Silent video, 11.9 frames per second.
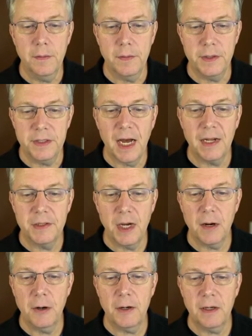the
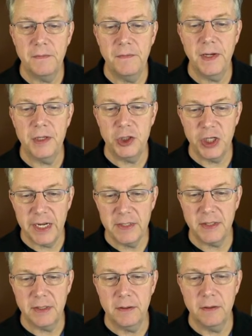.docker config
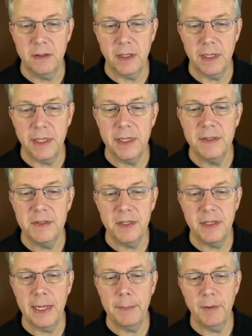JSON is
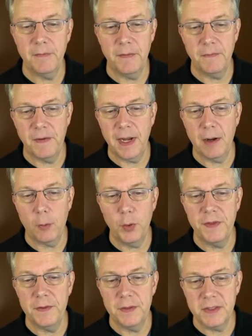the name of the file
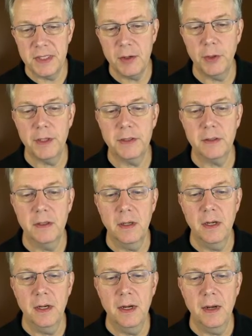within the secret
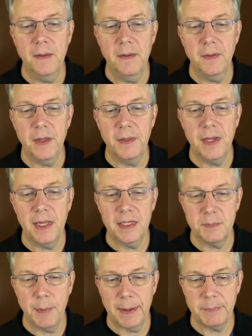that then
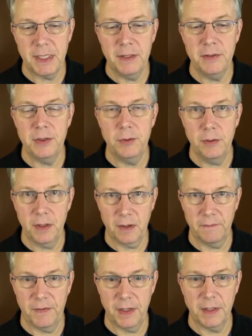gets mapped into the
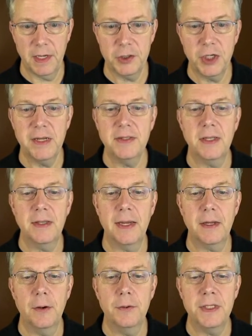config.json
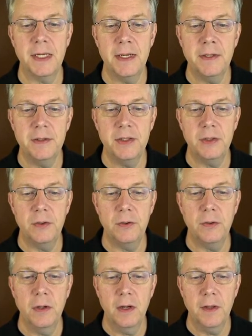that goes
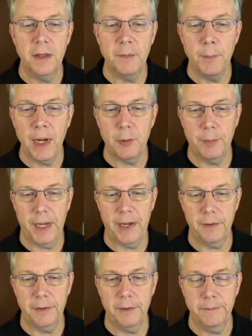into the mount
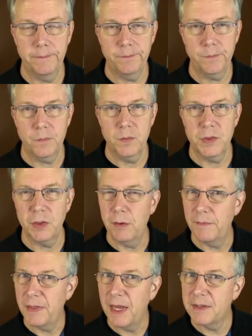path. So
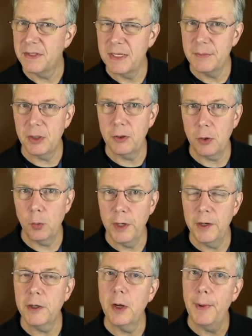if that seems a little
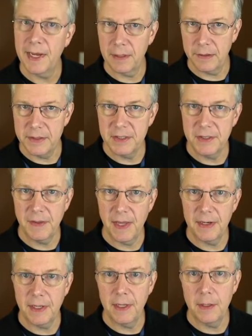weird, go back and listen to
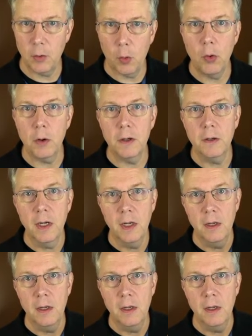that again, or